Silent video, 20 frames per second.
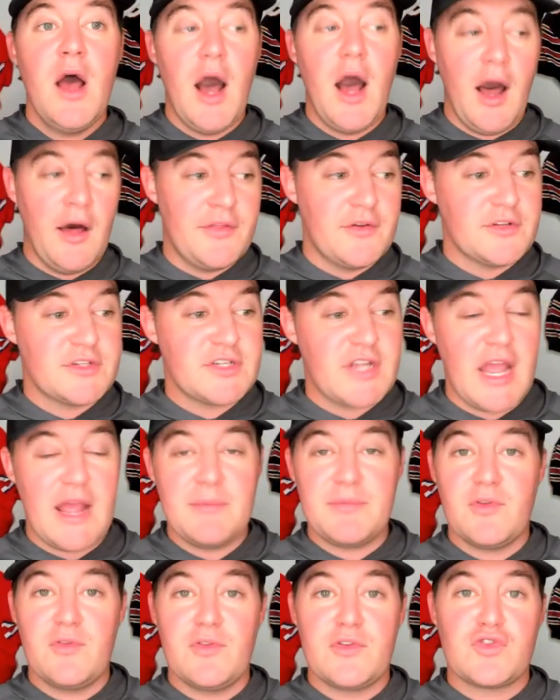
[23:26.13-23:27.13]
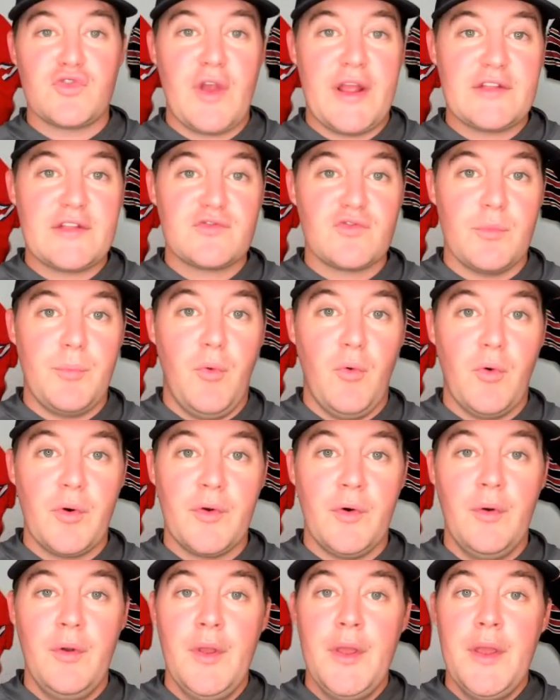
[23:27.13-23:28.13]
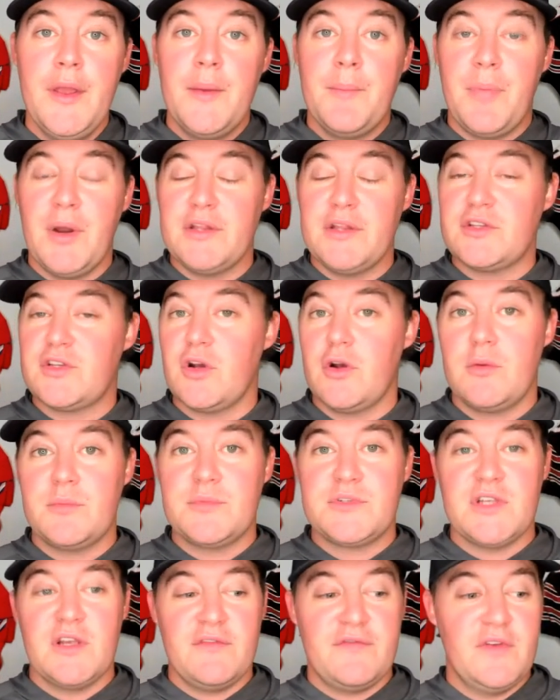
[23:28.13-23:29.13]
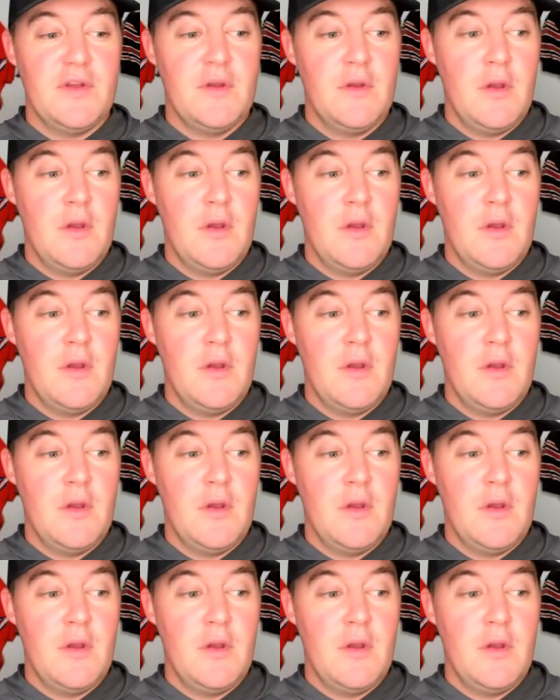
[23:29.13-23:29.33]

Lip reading: Others came through the transfer portal. But in terms of